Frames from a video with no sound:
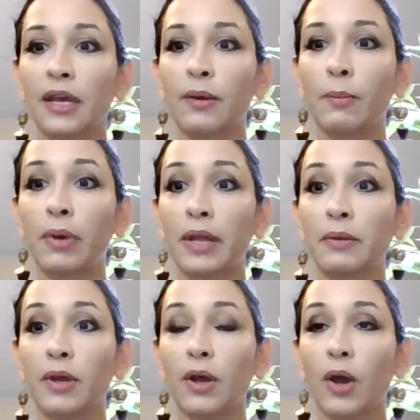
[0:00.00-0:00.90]
But
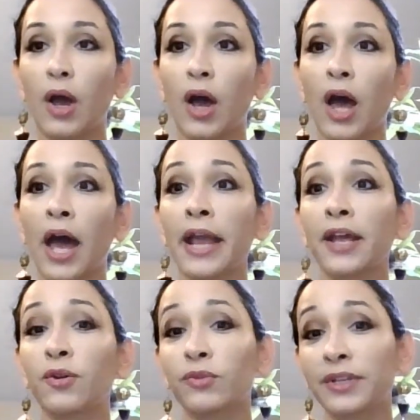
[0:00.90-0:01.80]
I had
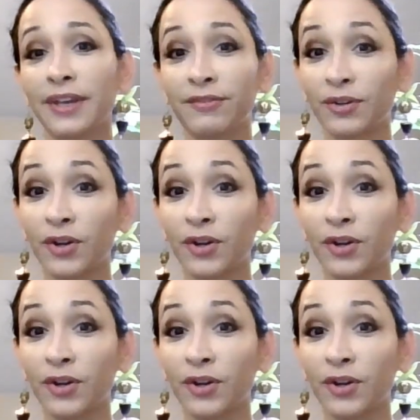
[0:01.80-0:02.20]
only ever